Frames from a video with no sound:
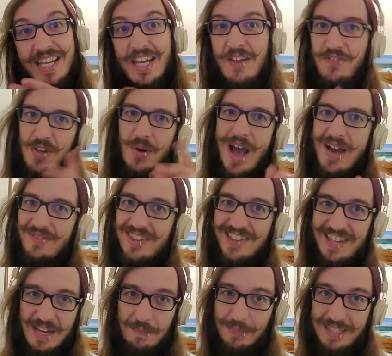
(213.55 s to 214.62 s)
If you haven't
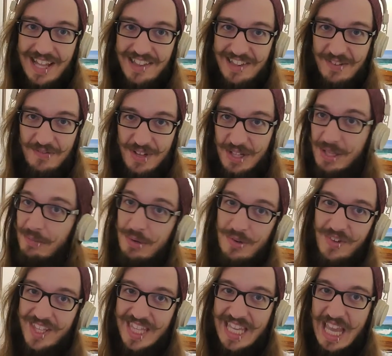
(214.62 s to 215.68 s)
seen Pleasantville, a
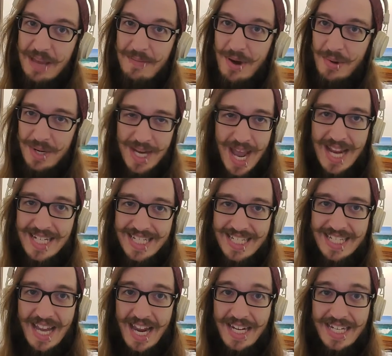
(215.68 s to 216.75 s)
movie that came out in
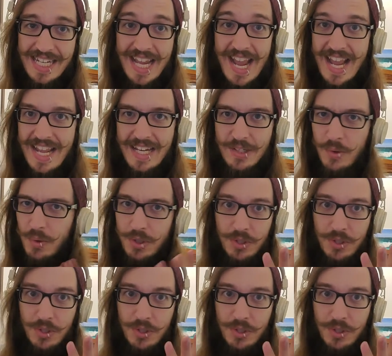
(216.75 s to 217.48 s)
1998 or